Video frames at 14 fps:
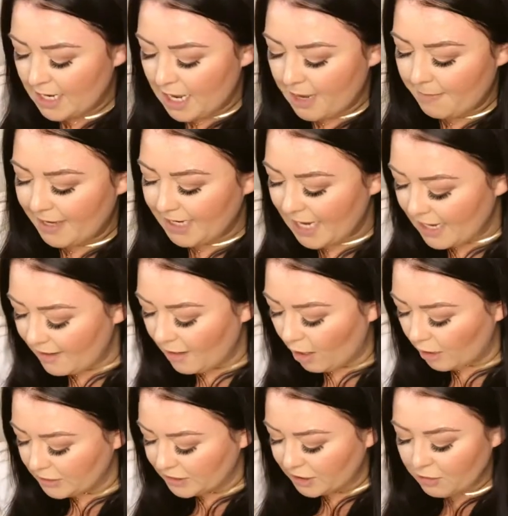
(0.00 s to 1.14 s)
Um, again,
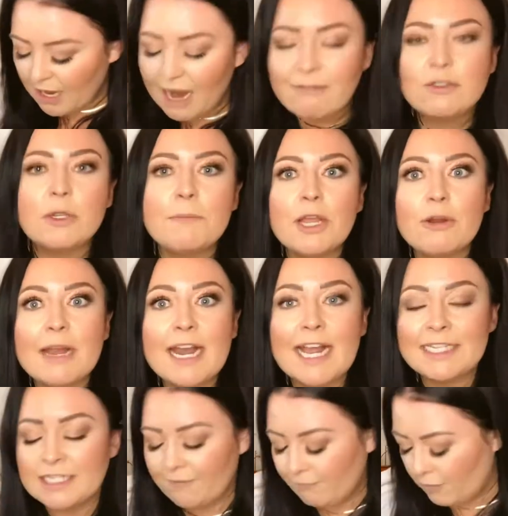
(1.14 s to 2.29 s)
arts and crafts would be a great
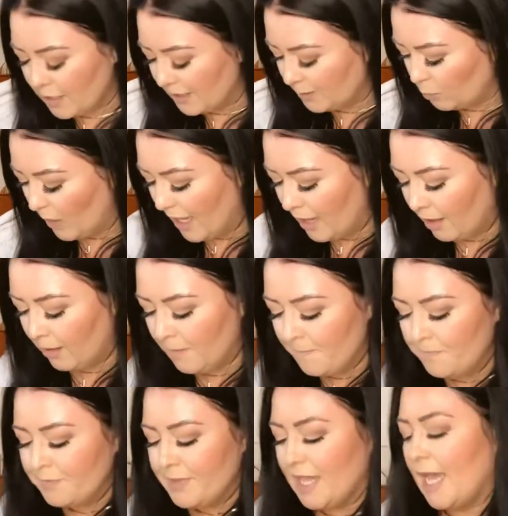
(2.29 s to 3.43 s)
idea for it as well.
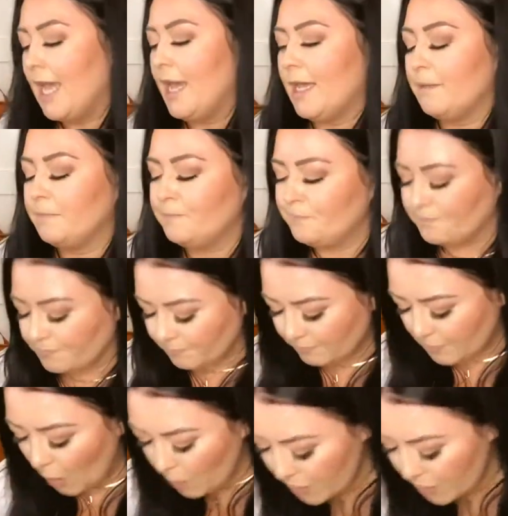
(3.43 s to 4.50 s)
Um, oh,